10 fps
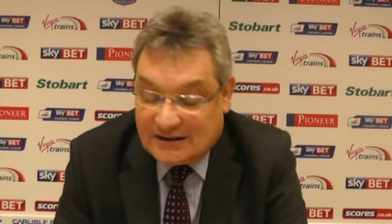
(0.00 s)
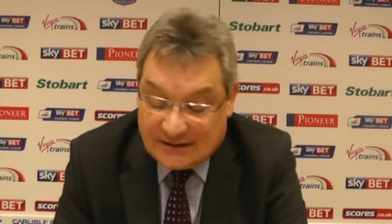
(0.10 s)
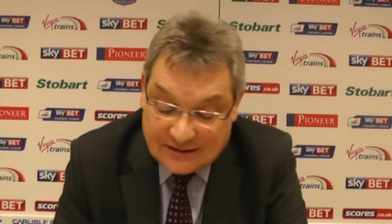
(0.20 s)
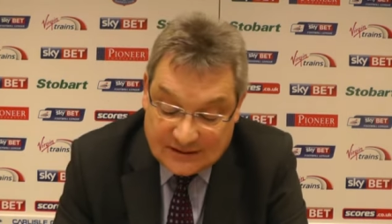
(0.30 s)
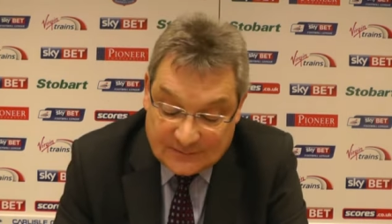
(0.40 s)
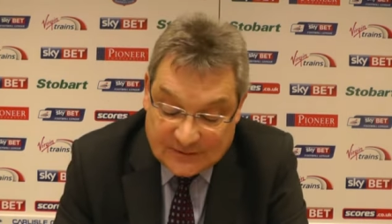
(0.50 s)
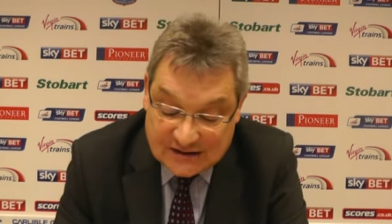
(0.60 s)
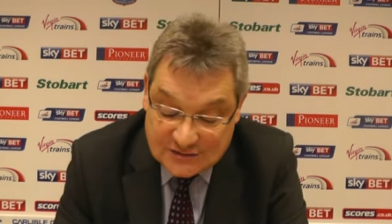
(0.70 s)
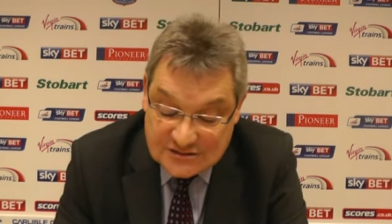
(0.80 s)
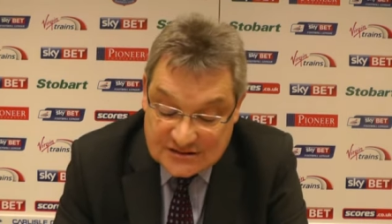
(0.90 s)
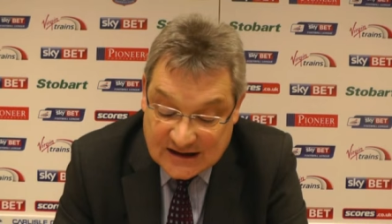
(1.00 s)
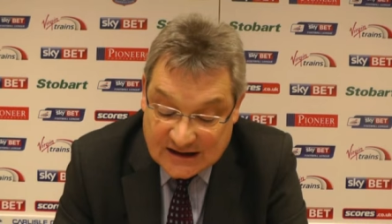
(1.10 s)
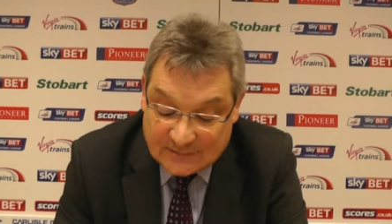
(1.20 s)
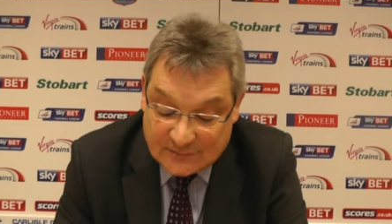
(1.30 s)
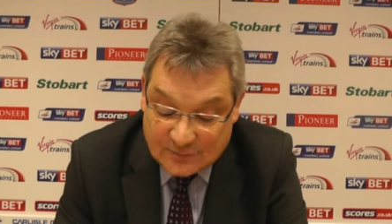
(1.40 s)
That doesn't
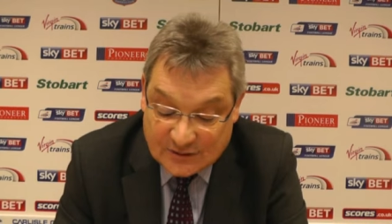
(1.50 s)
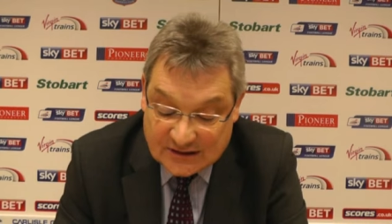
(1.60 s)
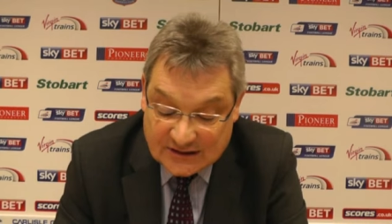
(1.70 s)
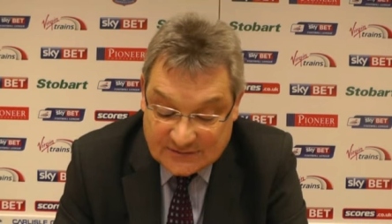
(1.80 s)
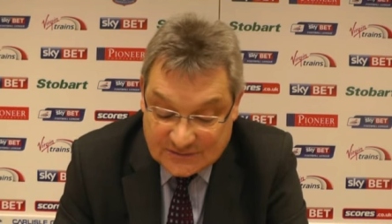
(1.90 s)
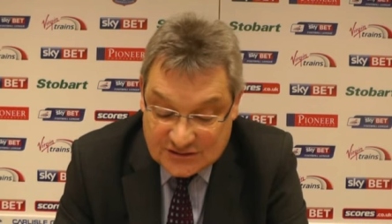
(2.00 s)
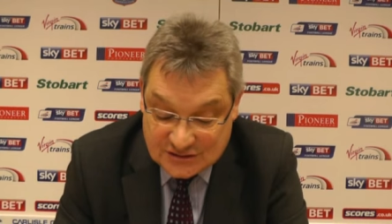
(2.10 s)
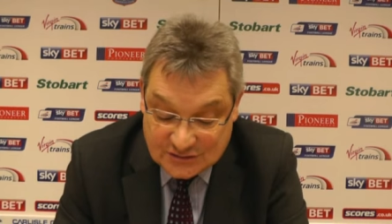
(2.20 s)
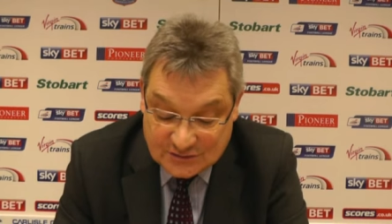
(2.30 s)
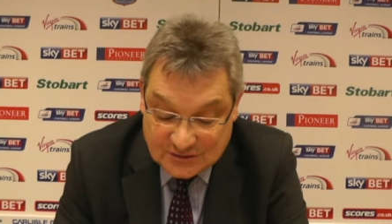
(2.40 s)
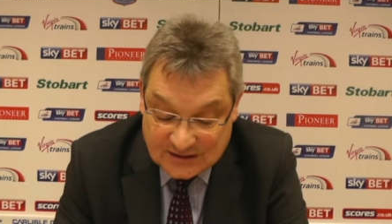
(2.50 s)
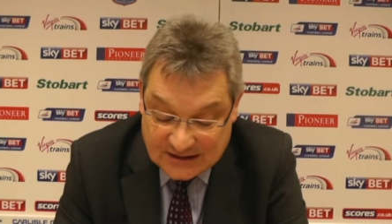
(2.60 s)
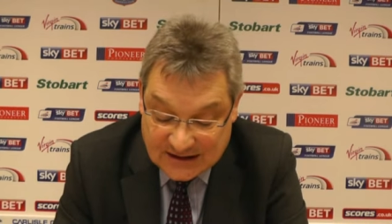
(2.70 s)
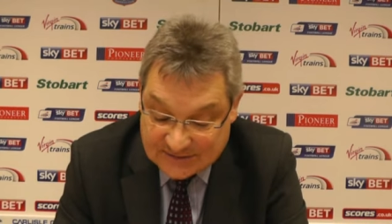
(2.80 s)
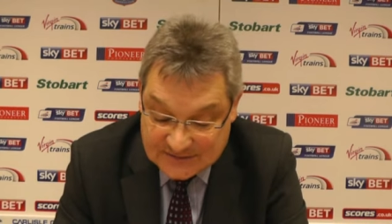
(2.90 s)
help, but for sure the
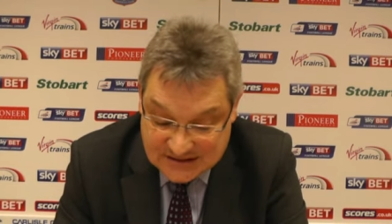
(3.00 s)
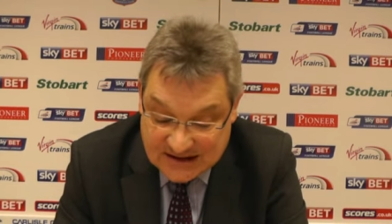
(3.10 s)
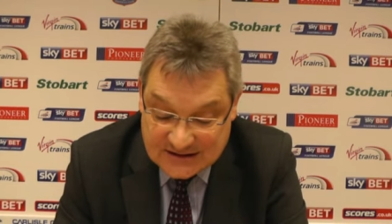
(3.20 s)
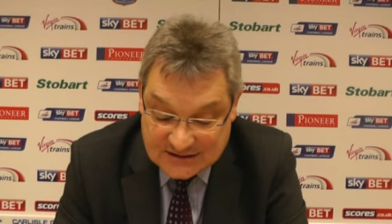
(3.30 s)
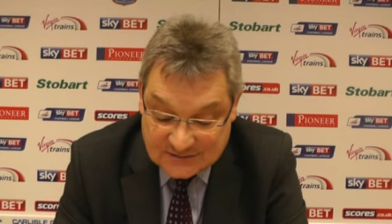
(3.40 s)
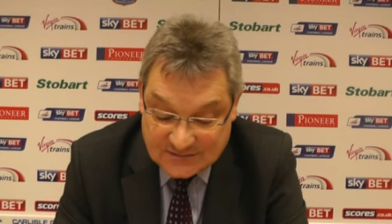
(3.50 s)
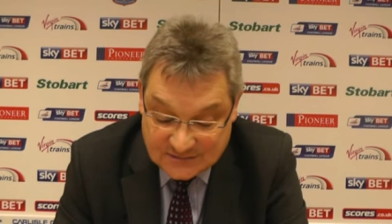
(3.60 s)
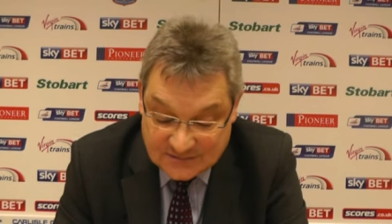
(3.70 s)
graphs tend to